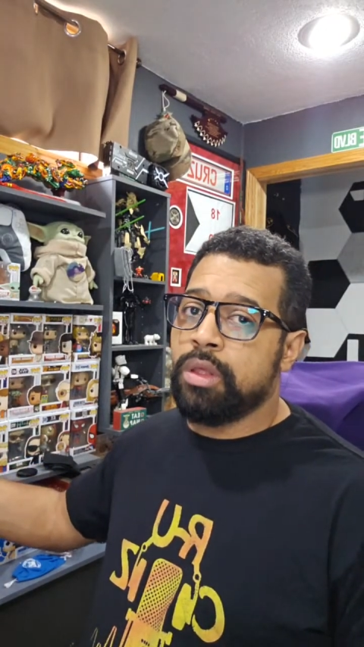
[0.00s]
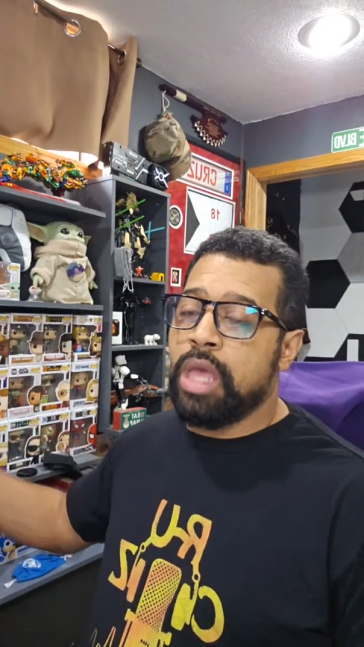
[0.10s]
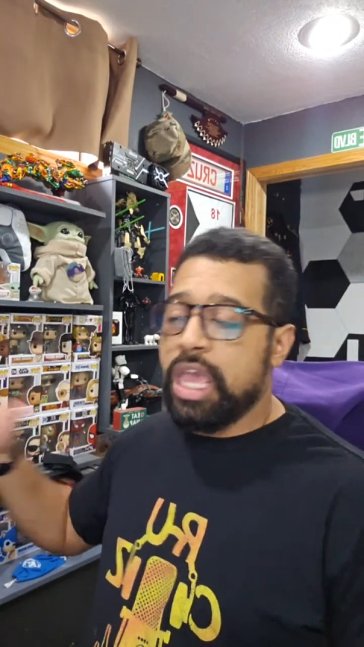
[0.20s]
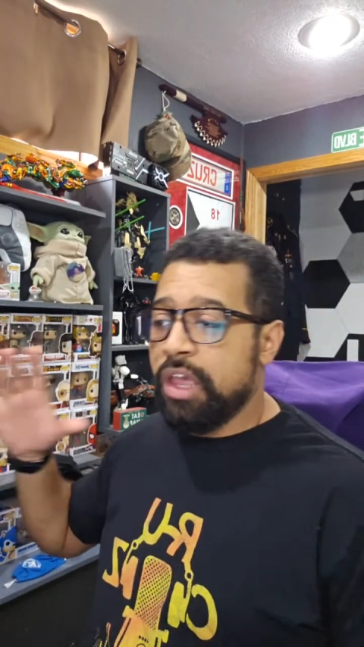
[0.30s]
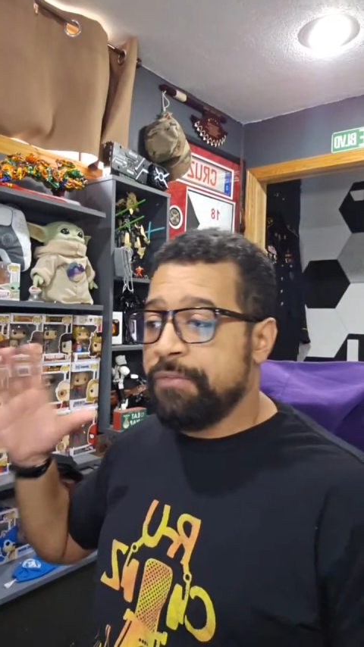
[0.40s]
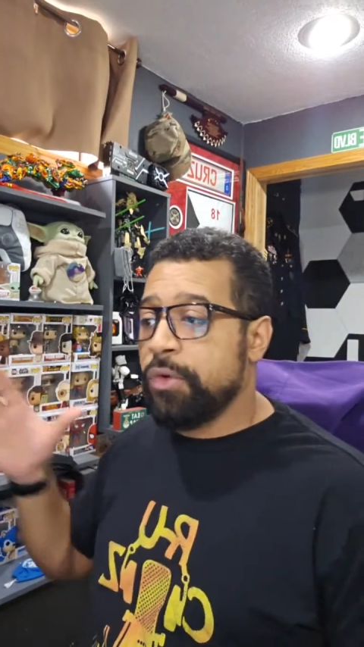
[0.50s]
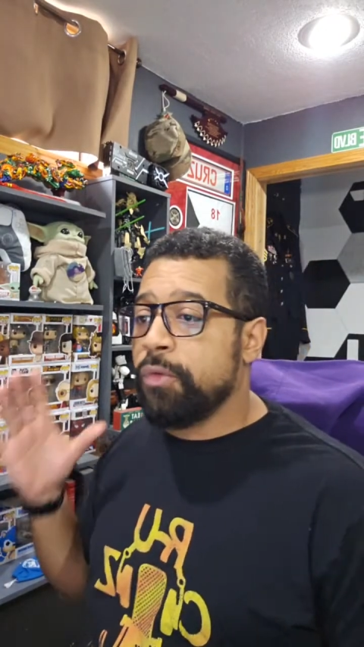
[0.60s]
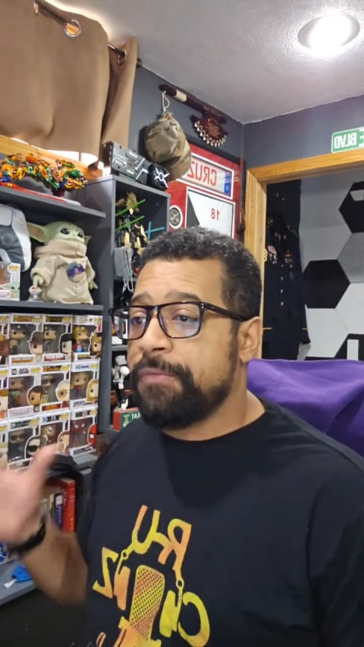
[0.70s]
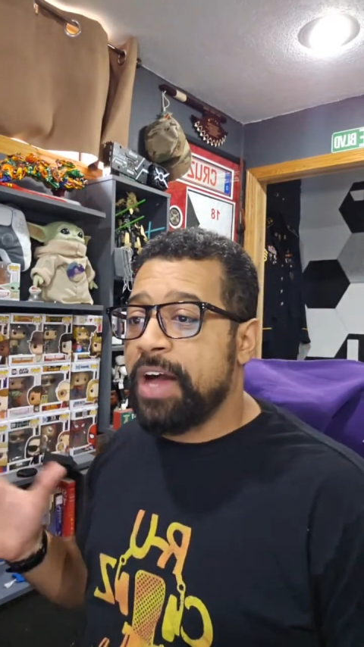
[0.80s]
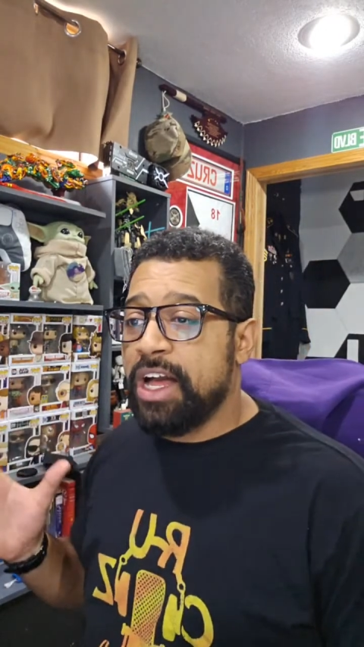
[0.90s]
If you
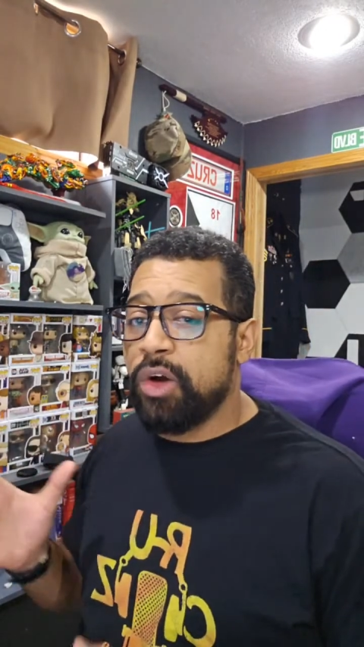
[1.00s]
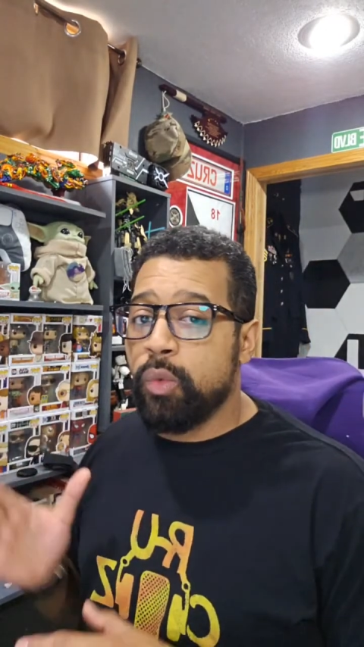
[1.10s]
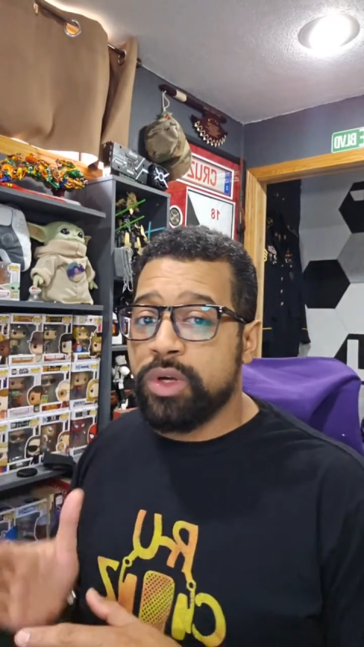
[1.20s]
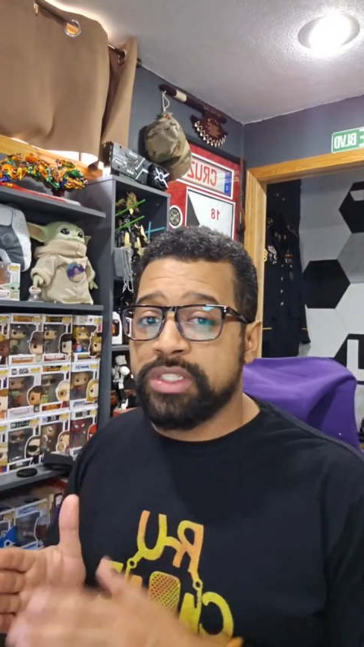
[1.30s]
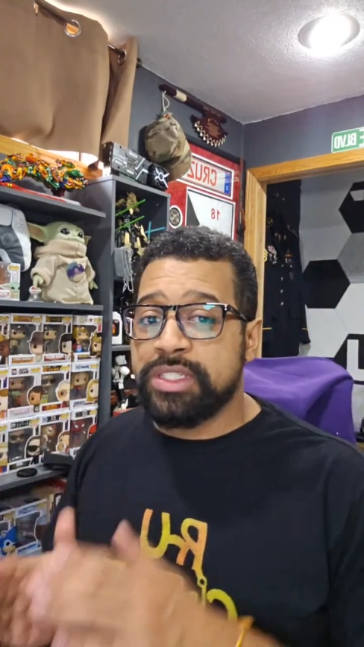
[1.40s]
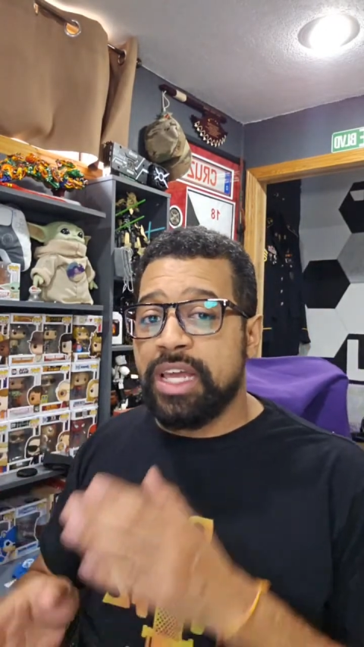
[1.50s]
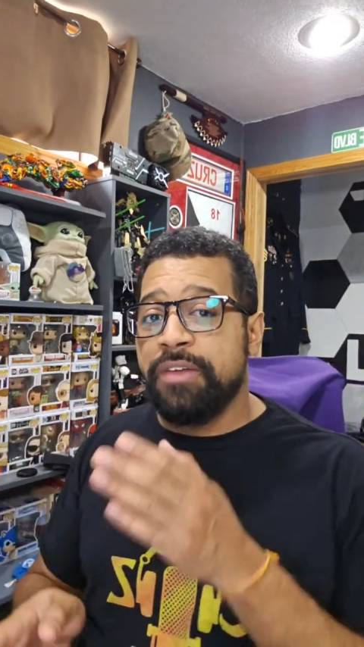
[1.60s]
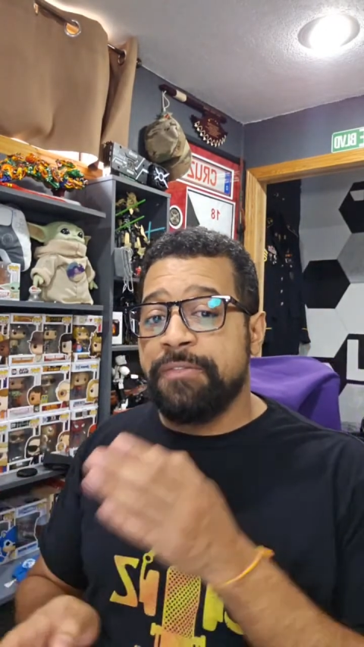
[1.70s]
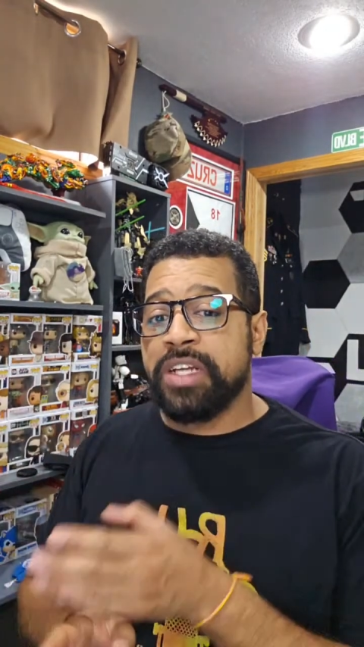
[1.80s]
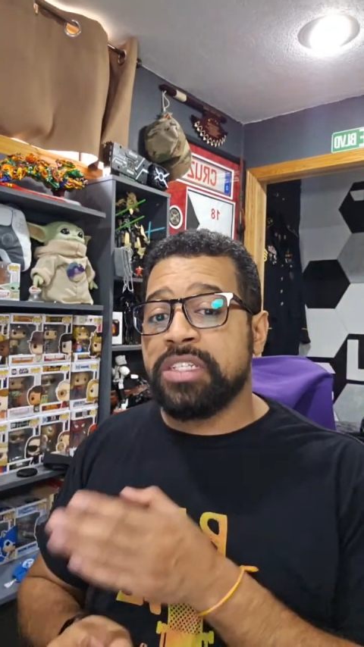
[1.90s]
file once that
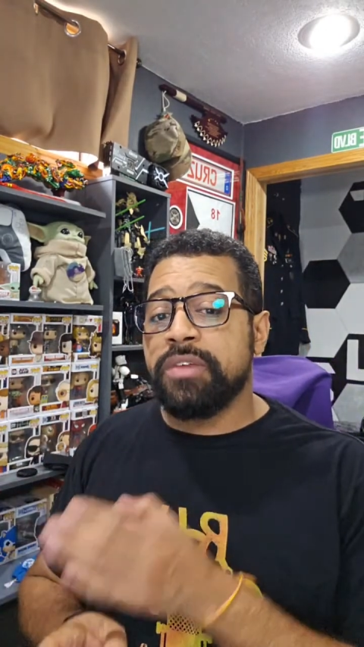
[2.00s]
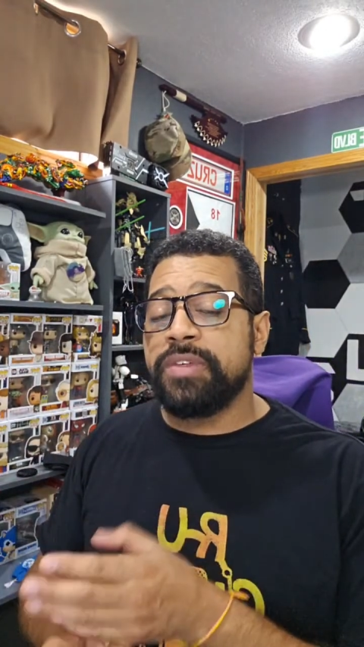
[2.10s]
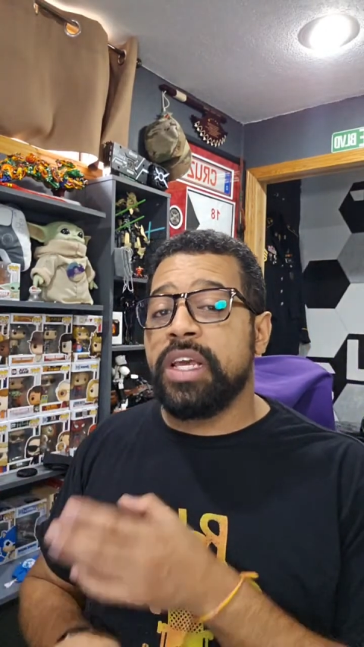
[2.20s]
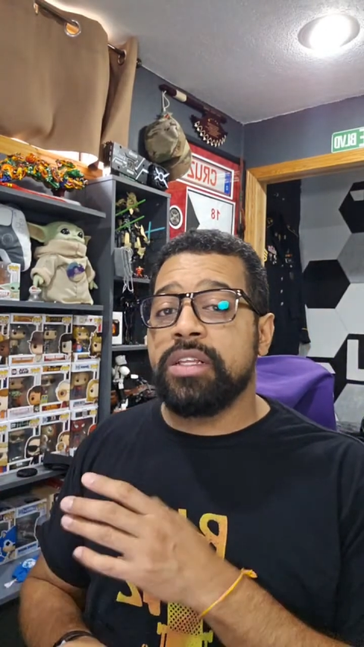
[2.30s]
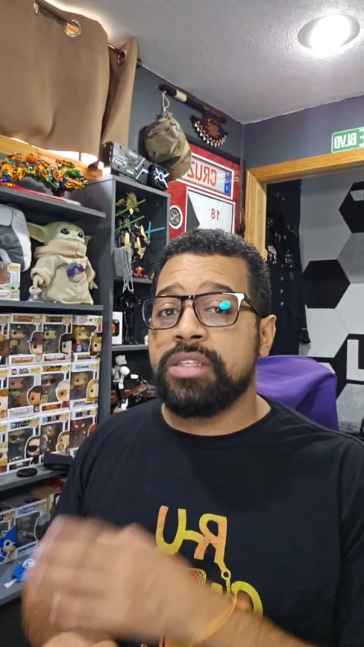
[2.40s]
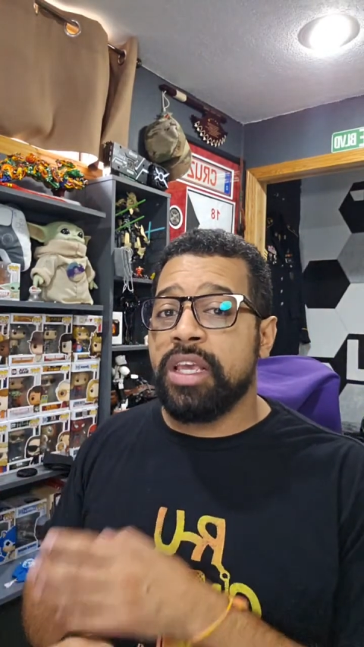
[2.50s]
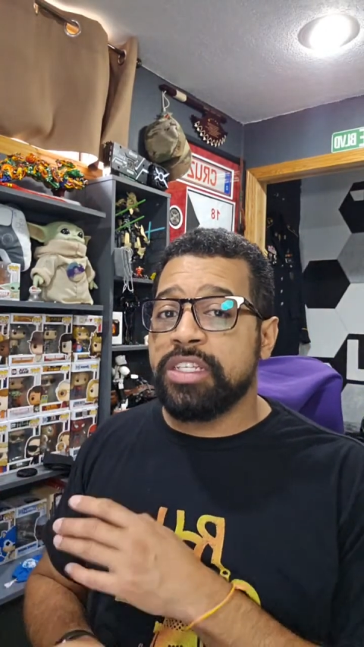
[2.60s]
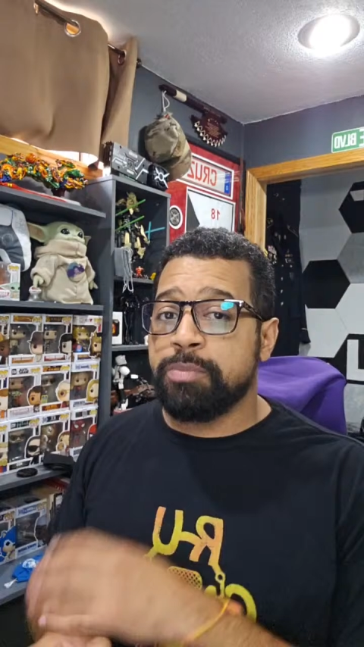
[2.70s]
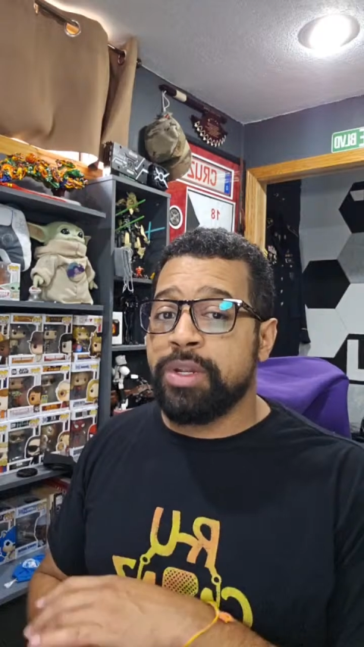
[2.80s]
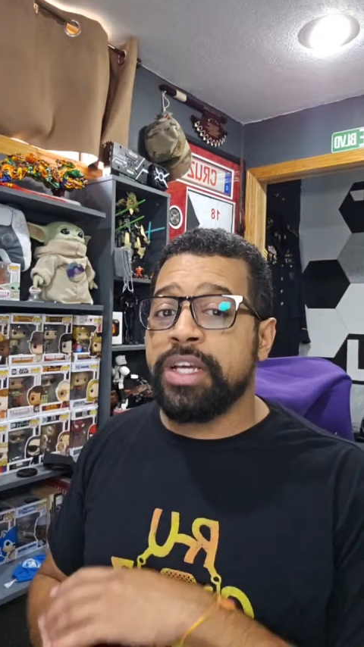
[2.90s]
effective date
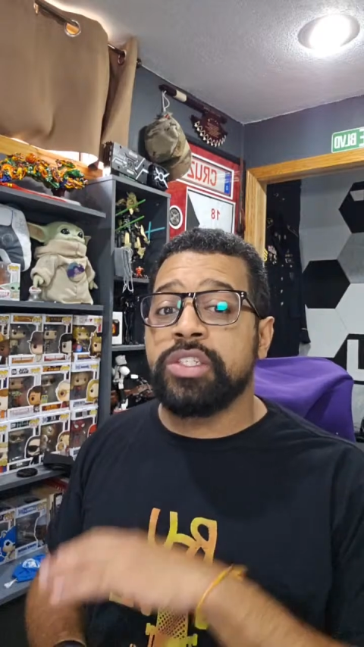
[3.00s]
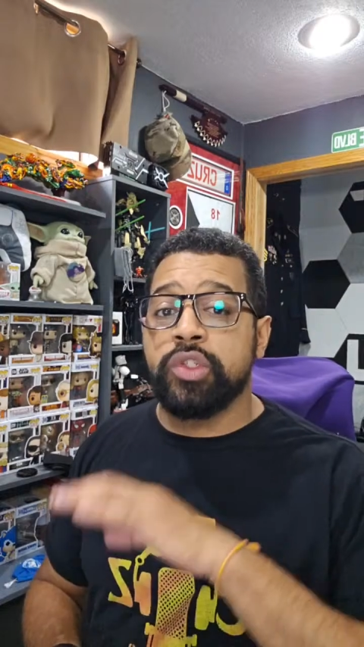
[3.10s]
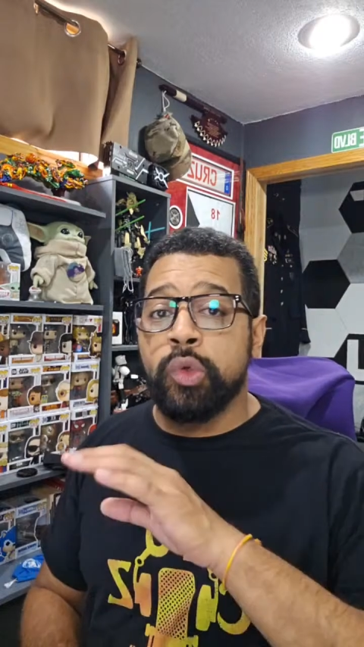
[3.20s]
takes place,